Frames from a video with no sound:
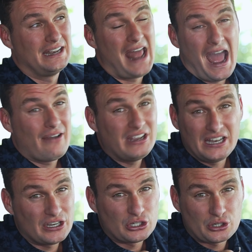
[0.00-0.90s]
I didn't have
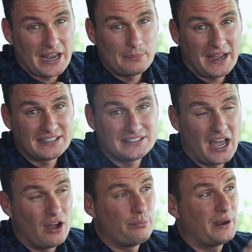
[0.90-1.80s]
any to trade
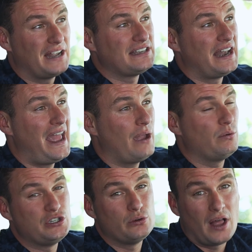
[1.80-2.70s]
myself, but I said, hey,
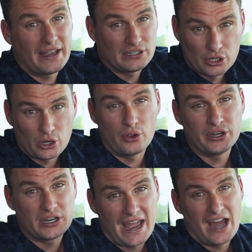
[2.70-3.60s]
would you like to grow
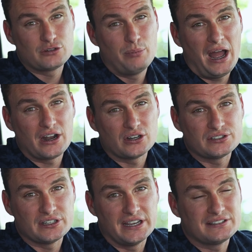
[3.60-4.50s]
your cash
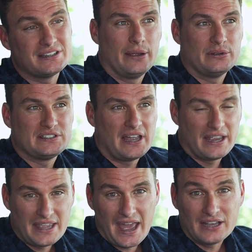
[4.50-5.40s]
buyers list? They would
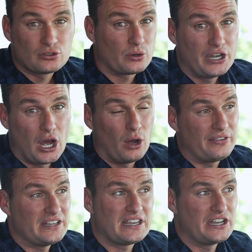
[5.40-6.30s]
say yes or no.
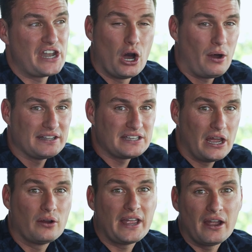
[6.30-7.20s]
If they said no, I'd
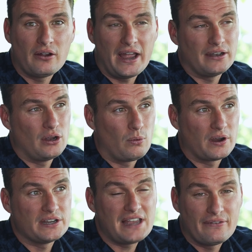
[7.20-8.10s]
say, okay, great, no
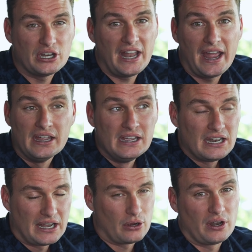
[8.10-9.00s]
worries, have a good day.
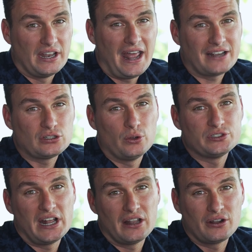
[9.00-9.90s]
I go to the next
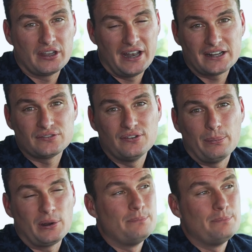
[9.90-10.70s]
wholesaler, the next flipper.